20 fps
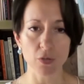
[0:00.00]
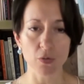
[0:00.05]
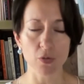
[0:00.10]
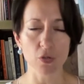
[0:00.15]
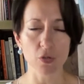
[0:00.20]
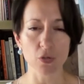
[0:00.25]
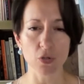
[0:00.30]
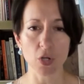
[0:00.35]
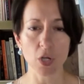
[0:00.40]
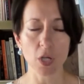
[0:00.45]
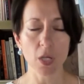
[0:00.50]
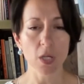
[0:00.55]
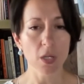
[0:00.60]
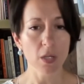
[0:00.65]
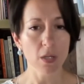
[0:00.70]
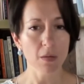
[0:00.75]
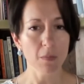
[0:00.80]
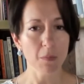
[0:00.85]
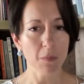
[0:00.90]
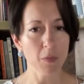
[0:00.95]
So
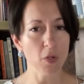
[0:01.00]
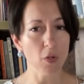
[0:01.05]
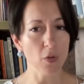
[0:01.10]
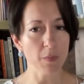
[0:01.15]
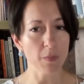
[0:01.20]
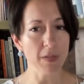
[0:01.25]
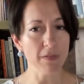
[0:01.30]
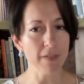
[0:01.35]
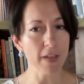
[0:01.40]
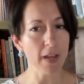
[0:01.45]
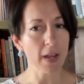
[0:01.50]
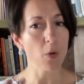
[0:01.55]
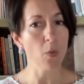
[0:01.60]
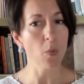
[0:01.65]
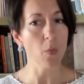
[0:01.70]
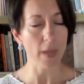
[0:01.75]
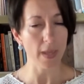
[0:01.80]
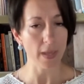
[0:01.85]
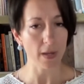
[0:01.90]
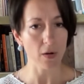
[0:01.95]
being very
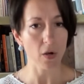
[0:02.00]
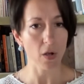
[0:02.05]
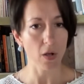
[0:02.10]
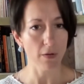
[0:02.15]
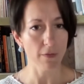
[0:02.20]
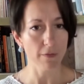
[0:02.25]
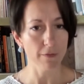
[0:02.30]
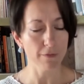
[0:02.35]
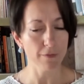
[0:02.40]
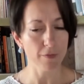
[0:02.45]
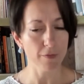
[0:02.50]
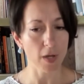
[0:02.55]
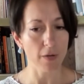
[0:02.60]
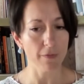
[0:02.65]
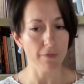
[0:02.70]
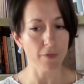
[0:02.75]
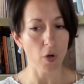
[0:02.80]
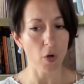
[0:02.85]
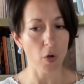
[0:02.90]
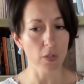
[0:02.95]
aware of
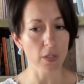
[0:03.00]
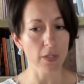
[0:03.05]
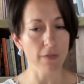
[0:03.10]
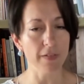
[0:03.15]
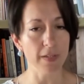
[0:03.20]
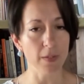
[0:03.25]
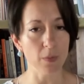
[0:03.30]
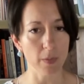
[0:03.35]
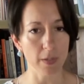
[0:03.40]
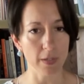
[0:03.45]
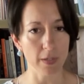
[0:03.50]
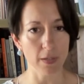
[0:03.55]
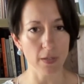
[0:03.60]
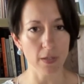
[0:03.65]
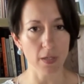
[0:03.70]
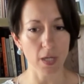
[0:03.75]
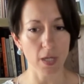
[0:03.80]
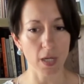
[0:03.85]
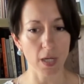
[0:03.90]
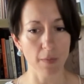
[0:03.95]
all of it
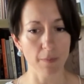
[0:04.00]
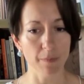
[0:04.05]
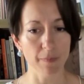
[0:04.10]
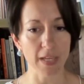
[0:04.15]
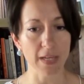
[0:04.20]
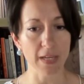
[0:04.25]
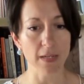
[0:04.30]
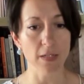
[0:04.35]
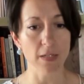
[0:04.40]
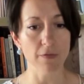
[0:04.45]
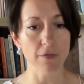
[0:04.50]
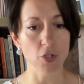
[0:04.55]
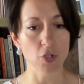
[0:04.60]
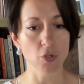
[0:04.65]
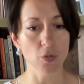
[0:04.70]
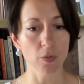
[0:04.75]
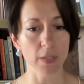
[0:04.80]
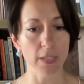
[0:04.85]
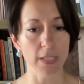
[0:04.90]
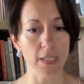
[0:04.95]
when an
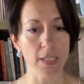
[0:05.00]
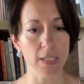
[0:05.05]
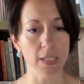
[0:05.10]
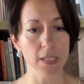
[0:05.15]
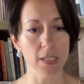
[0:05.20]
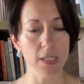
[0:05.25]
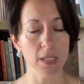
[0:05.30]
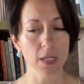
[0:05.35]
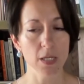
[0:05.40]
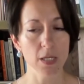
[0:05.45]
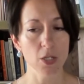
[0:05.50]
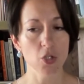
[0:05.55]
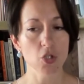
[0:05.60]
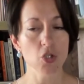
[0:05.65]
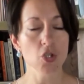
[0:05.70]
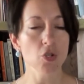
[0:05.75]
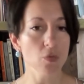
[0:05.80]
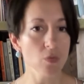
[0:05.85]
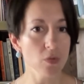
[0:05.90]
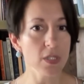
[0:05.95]
individual is
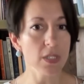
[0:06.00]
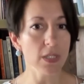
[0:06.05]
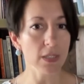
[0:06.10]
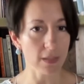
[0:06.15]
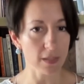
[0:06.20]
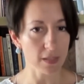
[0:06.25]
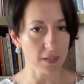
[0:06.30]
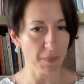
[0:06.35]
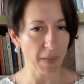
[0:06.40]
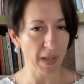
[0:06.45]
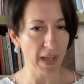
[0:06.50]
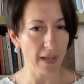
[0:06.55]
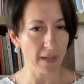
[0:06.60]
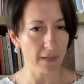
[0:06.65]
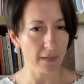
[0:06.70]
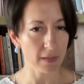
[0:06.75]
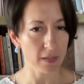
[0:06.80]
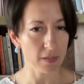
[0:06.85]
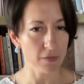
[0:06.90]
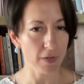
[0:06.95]
choosing this
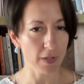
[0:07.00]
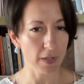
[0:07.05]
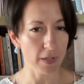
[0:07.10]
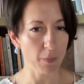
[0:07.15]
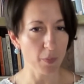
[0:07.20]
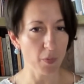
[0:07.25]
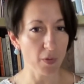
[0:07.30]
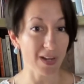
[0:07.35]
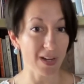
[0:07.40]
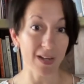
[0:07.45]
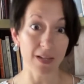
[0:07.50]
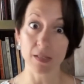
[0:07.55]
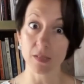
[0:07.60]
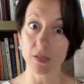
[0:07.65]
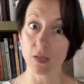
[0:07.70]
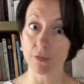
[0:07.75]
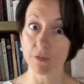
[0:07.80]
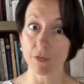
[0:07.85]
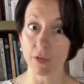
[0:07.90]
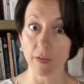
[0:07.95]
path is very important. And it's
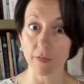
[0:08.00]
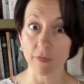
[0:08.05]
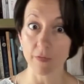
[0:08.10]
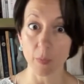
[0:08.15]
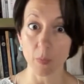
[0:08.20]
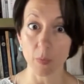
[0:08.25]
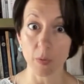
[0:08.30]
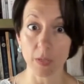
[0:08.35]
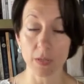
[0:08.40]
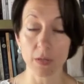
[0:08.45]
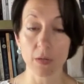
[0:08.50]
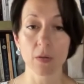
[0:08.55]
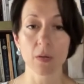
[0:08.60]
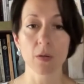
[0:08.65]
not for everyone.